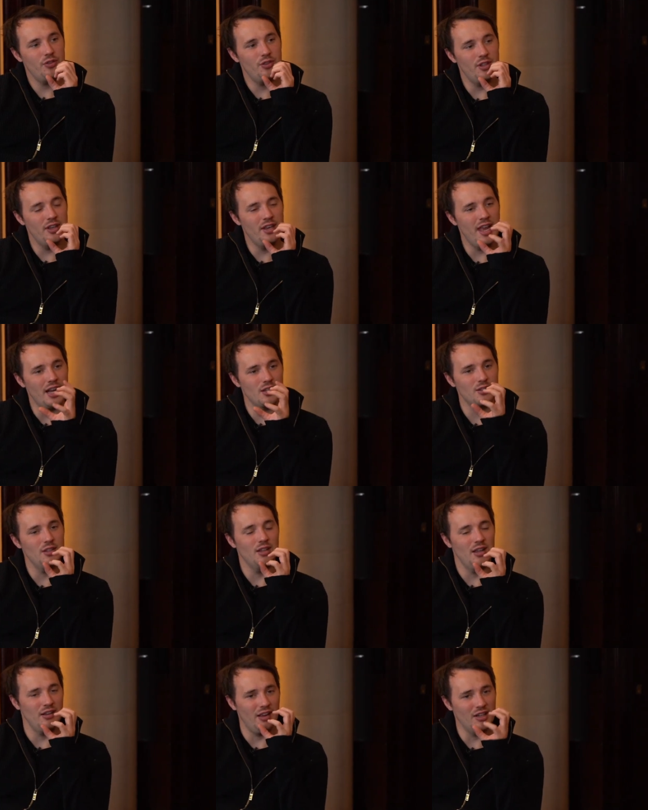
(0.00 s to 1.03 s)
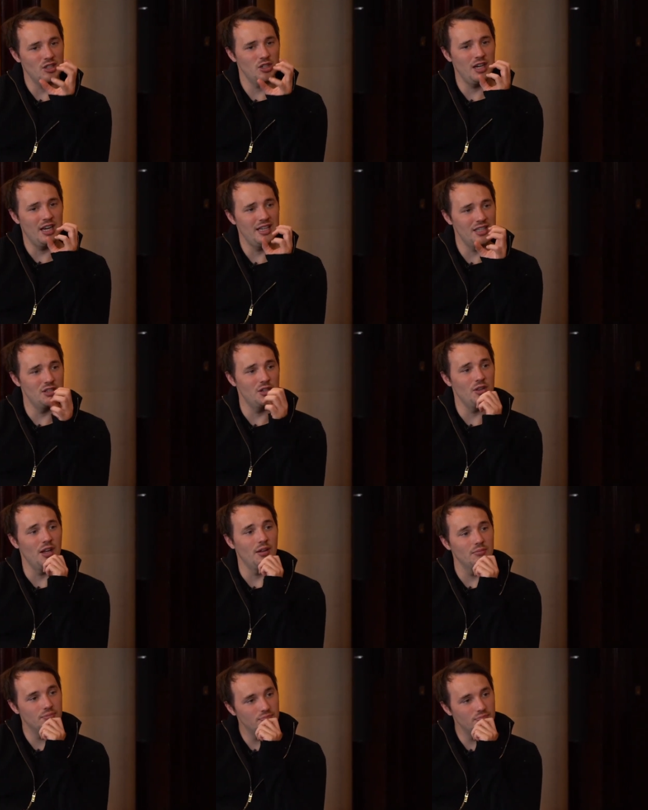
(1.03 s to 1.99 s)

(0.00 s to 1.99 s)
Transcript: next, I need to do that?